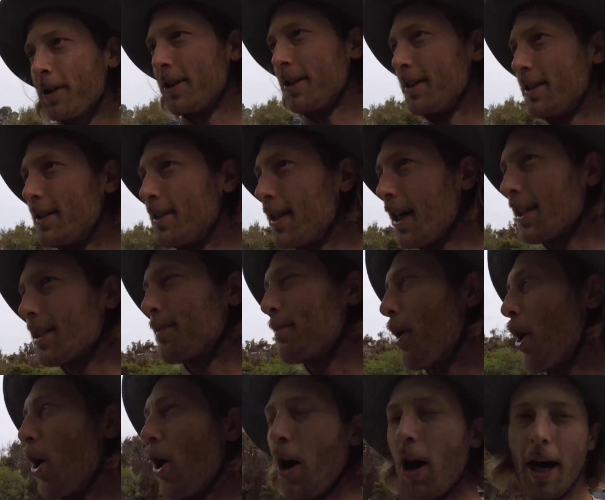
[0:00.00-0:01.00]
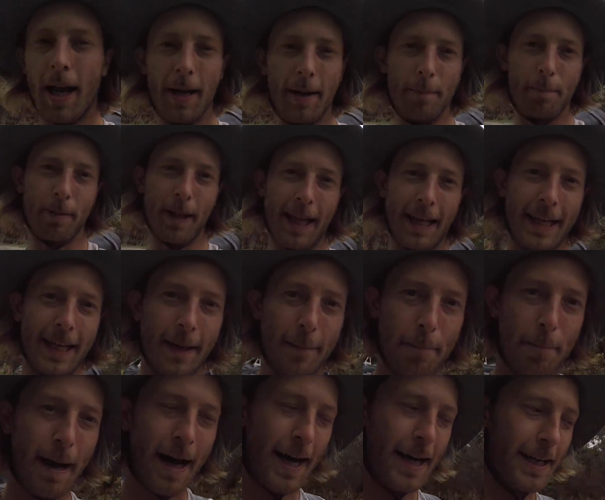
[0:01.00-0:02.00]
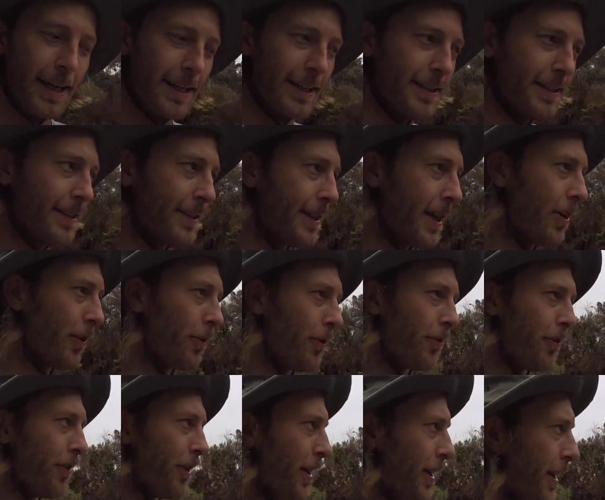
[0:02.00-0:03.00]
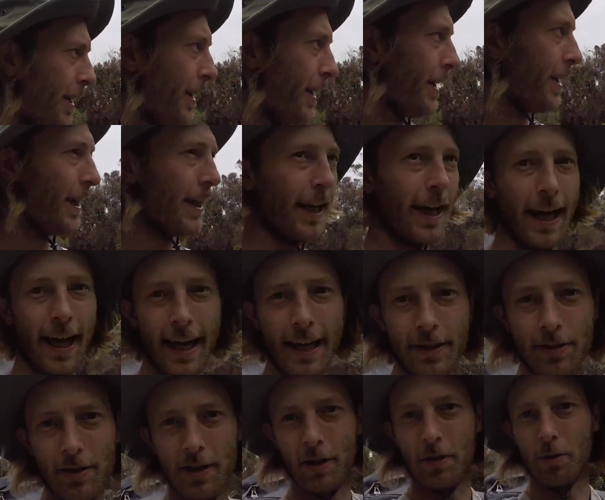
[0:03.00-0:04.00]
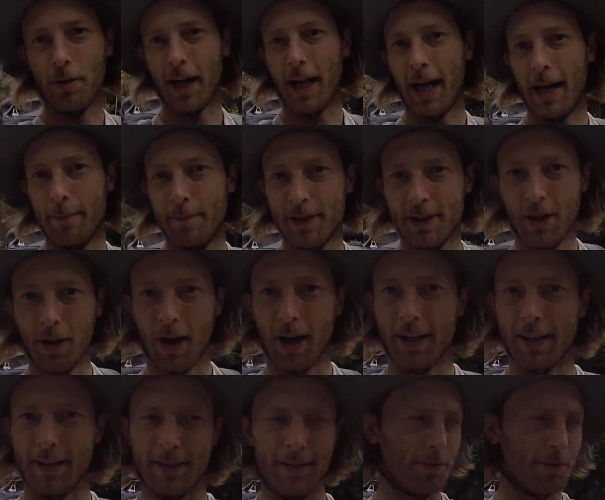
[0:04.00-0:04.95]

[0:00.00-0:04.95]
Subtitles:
is just behind Blanket Bay itself. Each little campsite is